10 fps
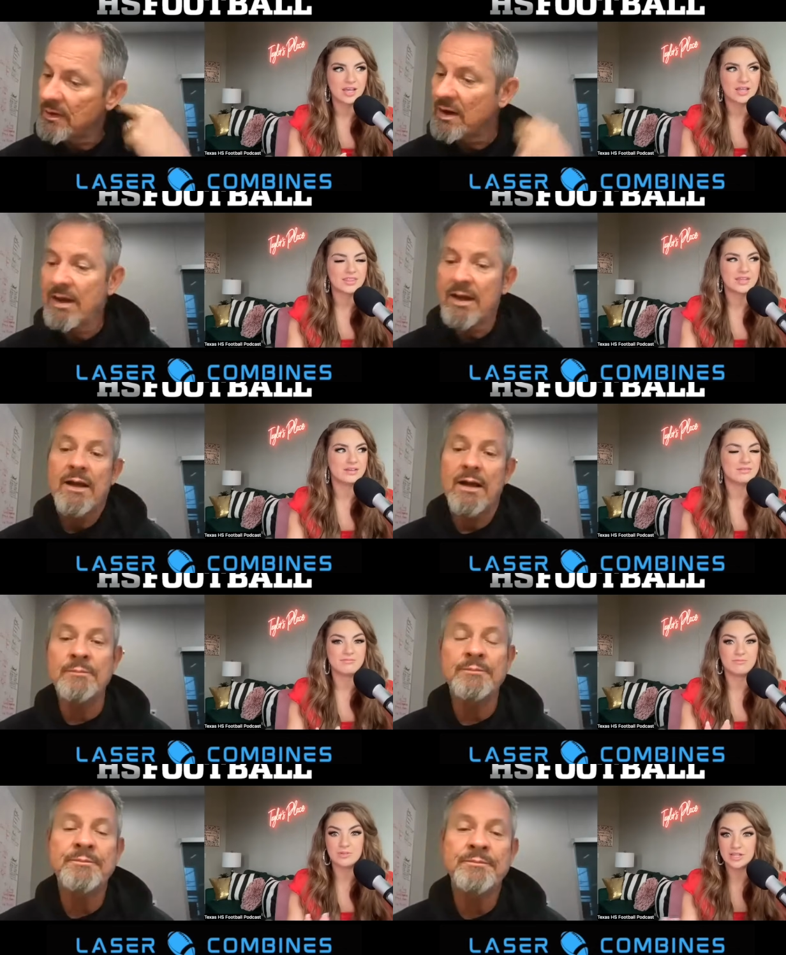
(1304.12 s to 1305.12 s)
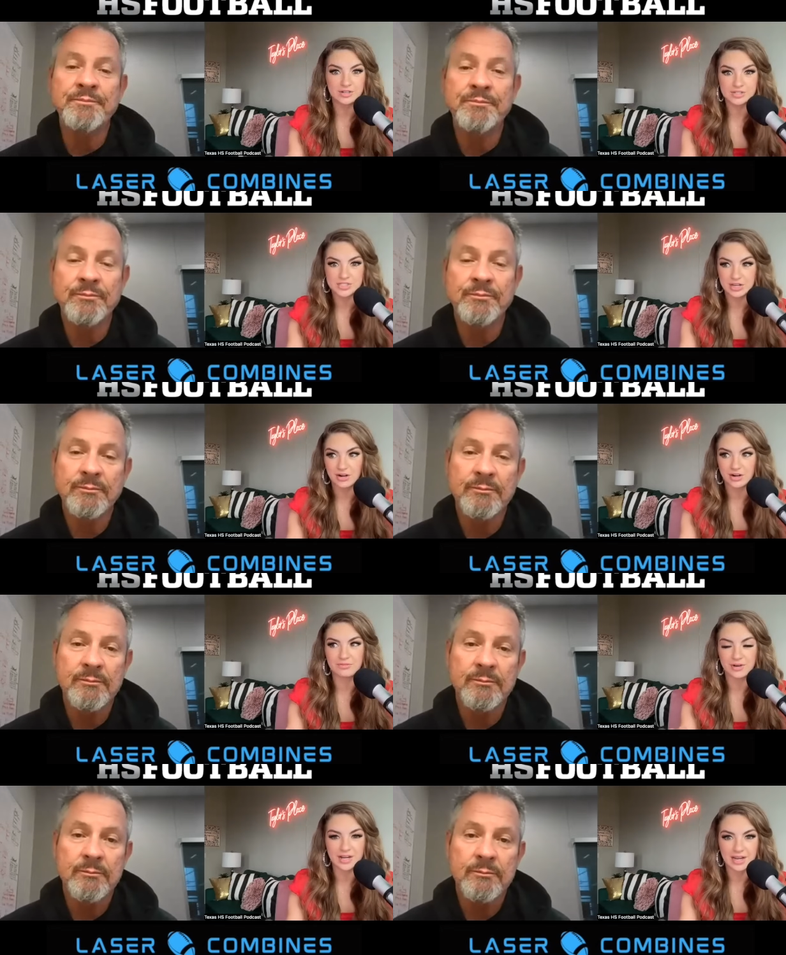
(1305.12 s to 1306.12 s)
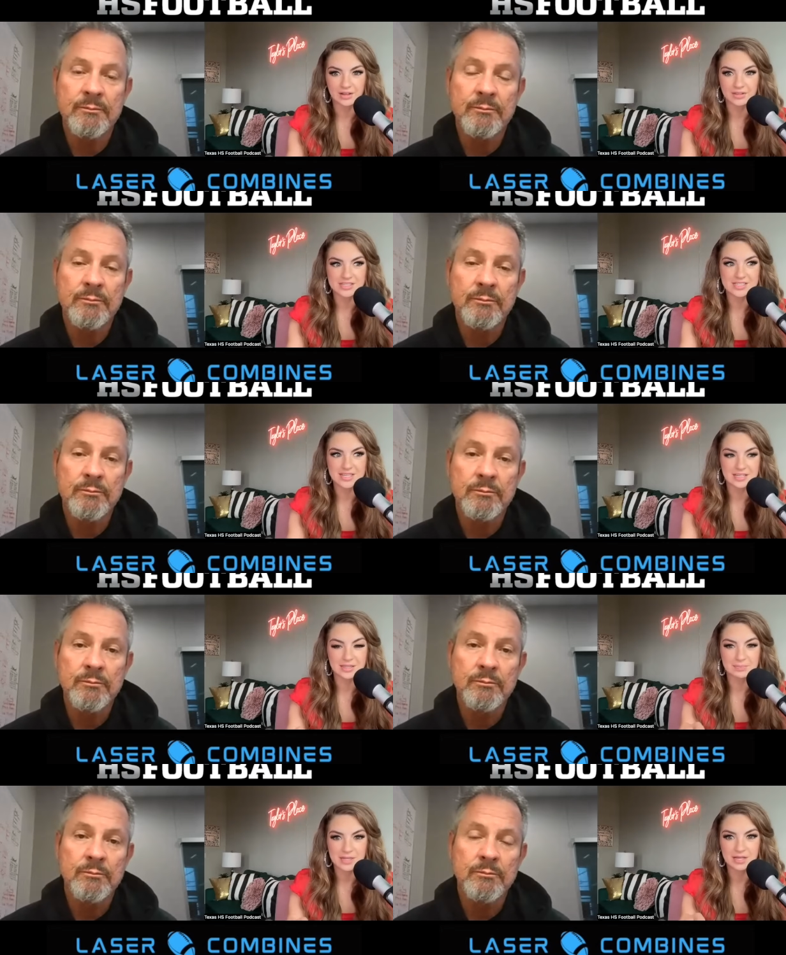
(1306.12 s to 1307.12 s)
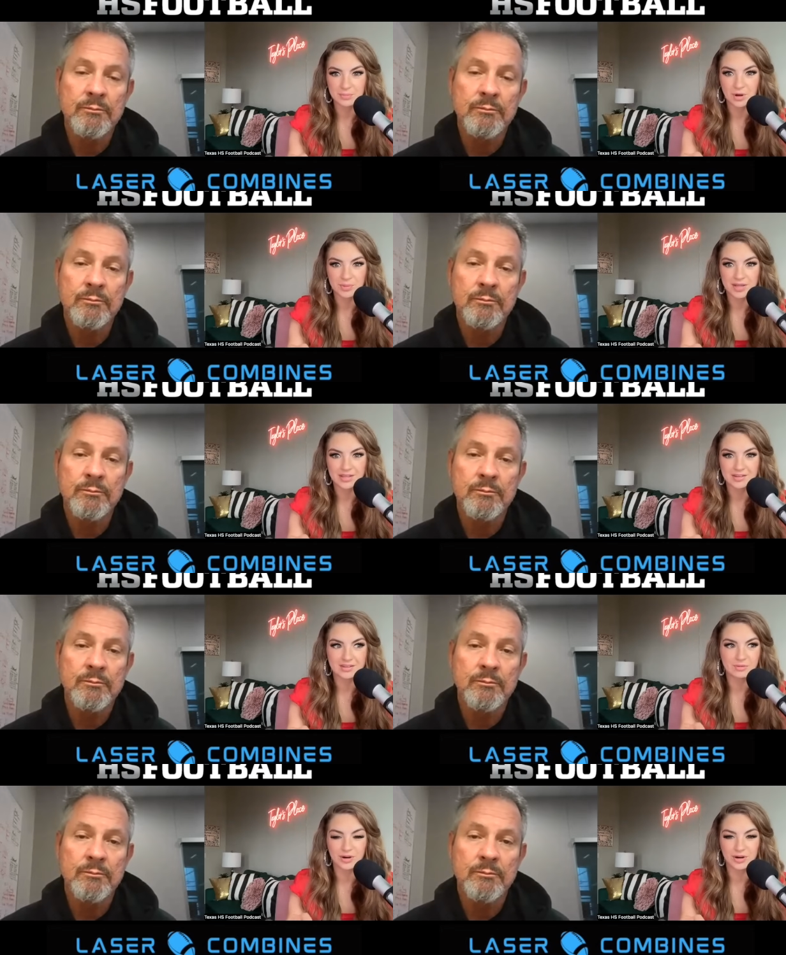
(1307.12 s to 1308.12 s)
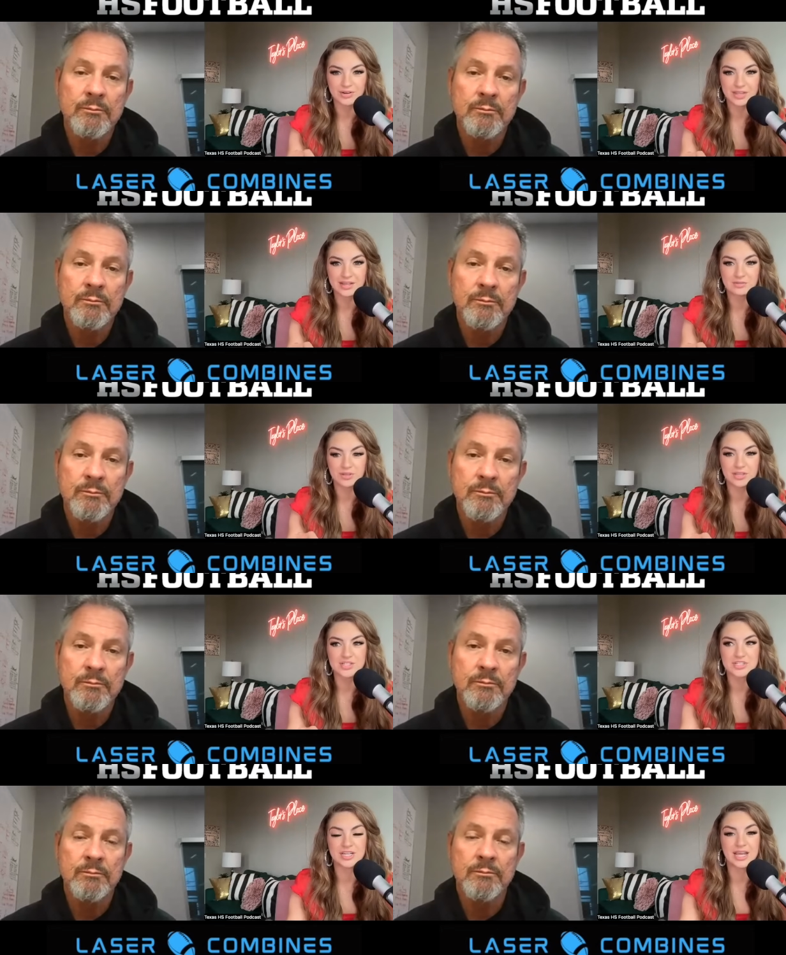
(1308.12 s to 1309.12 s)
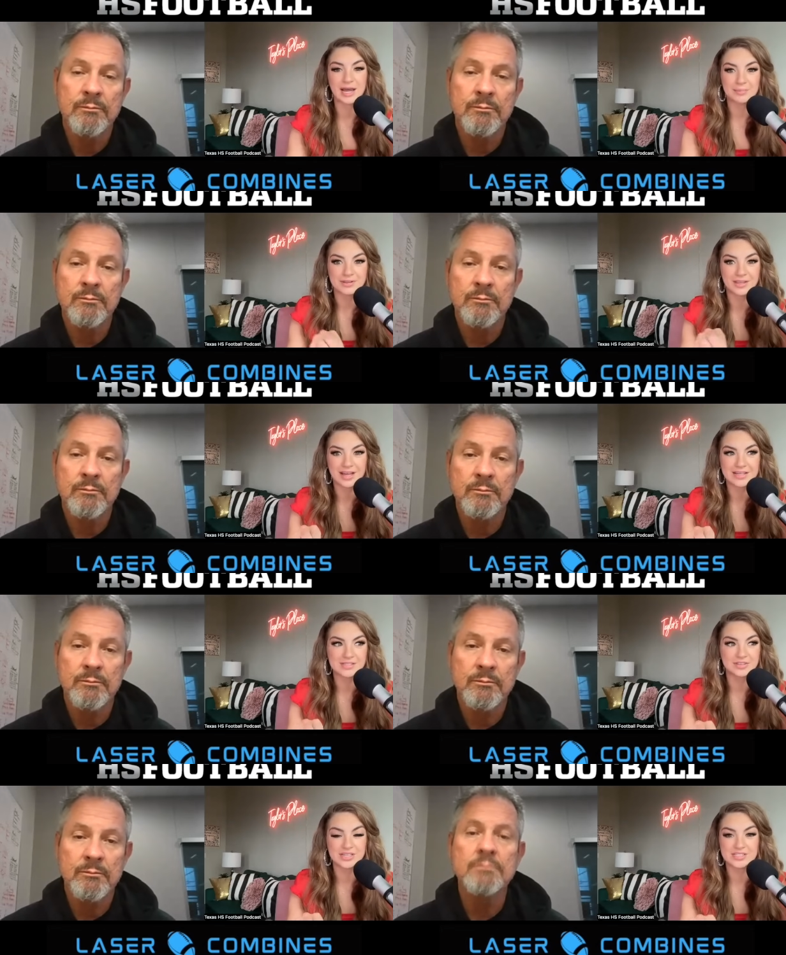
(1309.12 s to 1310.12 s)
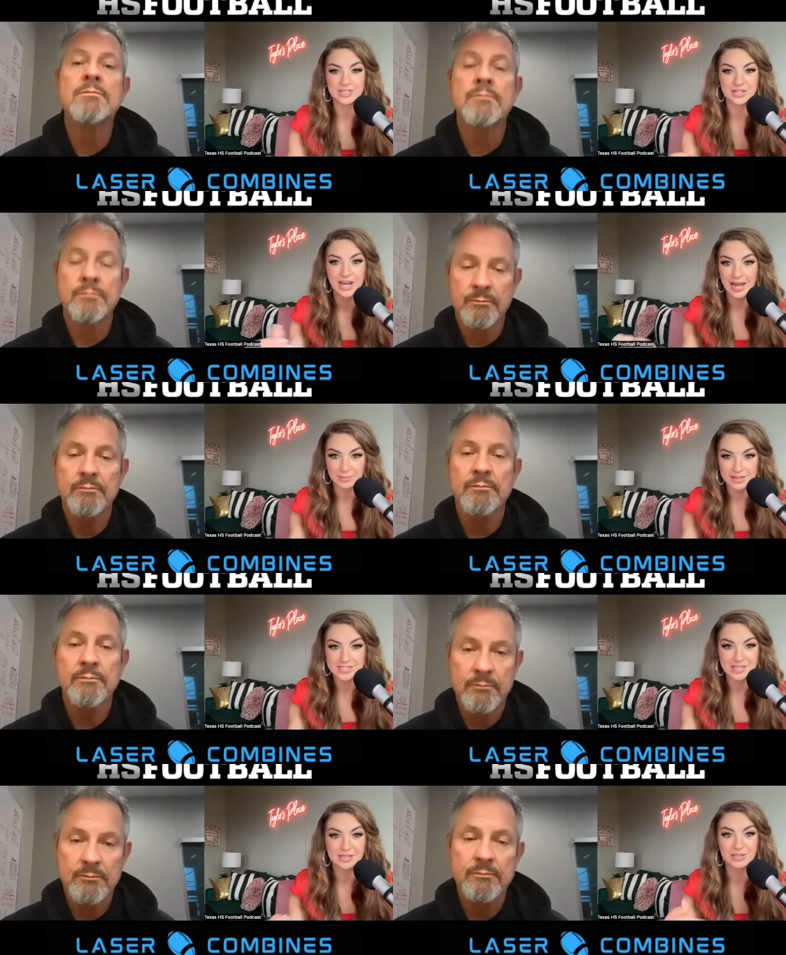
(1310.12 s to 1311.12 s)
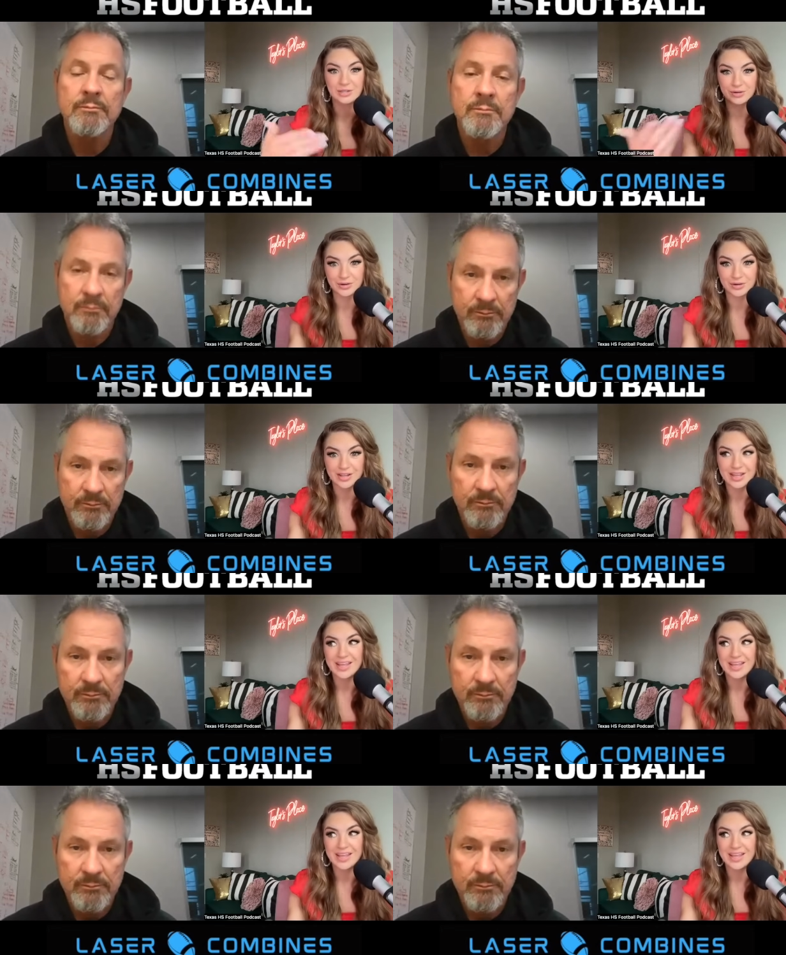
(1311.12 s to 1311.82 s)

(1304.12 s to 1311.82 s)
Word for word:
Speaker 1: the mm-hmm. years they are in right now this is like the peak moment where they really should capitalize on these good habits and learn